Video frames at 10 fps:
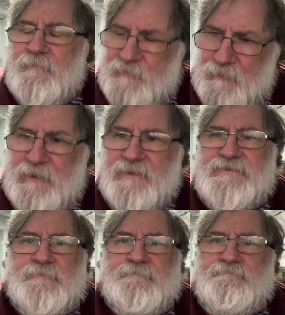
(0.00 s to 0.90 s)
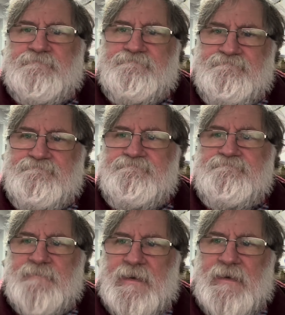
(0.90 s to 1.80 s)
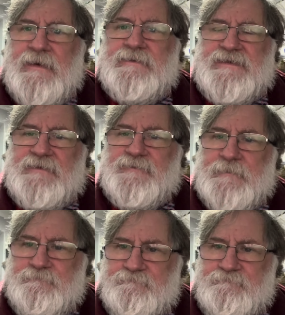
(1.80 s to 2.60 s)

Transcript: So, yes. Ed Davey.